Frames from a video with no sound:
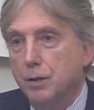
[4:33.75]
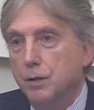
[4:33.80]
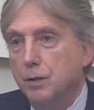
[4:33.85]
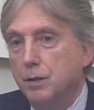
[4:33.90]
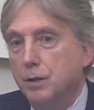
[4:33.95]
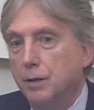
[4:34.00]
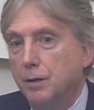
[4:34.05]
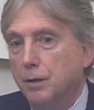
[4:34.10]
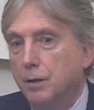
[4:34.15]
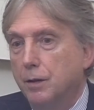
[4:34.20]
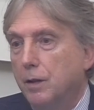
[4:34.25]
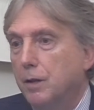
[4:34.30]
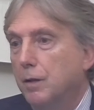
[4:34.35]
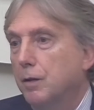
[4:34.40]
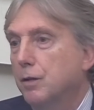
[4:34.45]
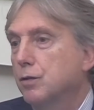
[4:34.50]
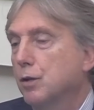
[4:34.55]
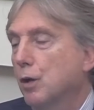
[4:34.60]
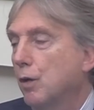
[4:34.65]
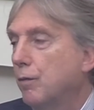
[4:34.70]
As in the
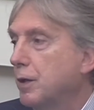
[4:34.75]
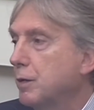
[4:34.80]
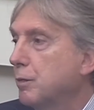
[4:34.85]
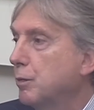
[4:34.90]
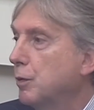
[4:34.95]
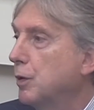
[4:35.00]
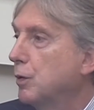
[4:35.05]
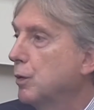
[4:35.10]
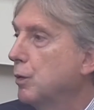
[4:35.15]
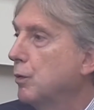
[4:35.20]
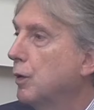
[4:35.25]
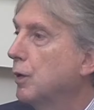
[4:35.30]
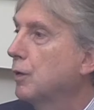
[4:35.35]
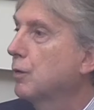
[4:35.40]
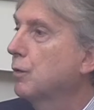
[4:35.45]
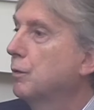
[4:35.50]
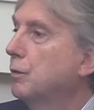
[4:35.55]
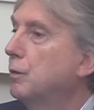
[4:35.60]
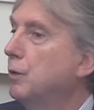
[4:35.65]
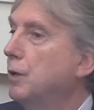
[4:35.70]
surveys we do,
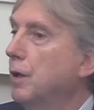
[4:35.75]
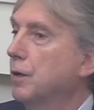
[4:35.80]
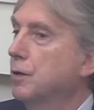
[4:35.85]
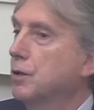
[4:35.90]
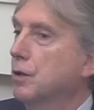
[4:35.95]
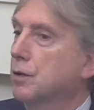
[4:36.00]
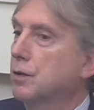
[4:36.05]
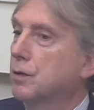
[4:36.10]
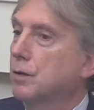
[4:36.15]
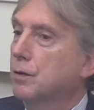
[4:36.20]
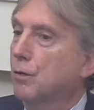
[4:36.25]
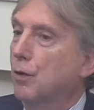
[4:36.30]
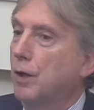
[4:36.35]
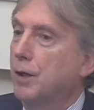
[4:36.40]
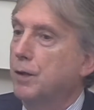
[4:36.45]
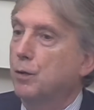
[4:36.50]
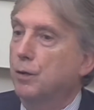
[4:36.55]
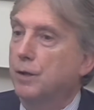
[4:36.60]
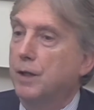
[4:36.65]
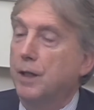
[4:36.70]
we not just try
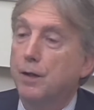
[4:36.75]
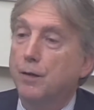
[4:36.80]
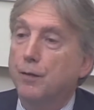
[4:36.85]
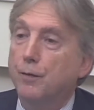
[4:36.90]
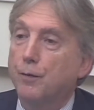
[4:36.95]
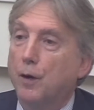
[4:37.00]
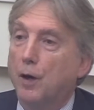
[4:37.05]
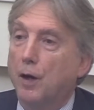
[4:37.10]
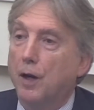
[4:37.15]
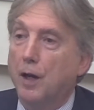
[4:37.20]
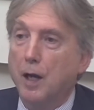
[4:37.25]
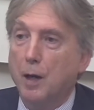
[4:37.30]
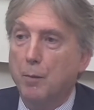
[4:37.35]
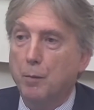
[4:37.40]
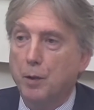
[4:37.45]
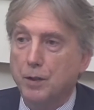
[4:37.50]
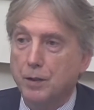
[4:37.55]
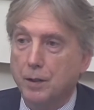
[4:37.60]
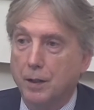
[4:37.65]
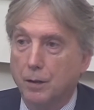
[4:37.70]
to identify how
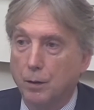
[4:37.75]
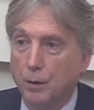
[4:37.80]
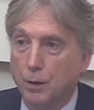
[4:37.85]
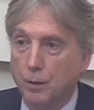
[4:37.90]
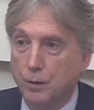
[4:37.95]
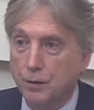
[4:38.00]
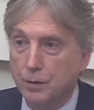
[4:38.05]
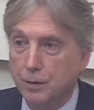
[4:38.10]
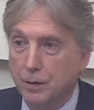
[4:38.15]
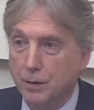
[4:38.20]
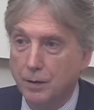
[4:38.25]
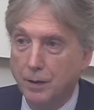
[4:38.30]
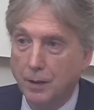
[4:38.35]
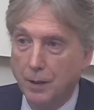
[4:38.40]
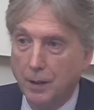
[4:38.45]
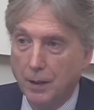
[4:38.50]
much gets lost,